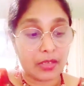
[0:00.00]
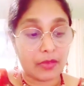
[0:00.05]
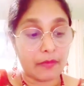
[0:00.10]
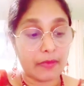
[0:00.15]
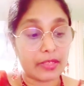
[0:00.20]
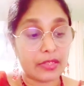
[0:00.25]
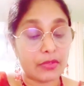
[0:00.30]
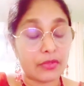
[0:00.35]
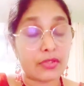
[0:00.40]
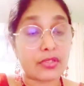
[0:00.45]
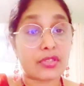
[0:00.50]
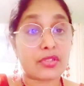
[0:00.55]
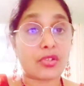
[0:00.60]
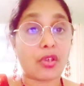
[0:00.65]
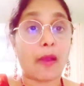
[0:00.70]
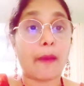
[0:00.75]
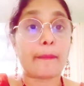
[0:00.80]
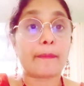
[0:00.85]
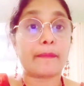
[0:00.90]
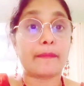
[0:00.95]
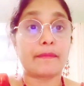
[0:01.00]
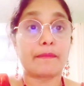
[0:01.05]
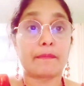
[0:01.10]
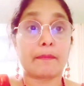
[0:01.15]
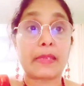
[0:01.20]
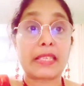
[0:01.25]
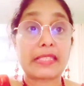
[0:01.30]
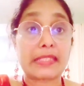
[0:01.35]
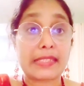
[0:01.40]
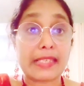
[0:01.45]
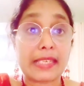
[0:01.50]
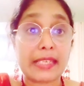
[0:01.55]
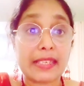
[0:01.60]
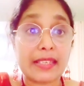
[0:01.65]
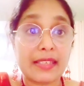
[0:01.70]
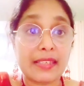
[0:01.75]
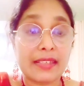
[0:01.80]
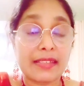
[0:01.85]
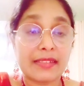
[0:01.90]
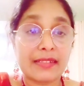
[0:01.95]
when you stop
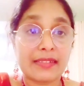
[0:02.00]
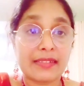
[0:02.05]
missing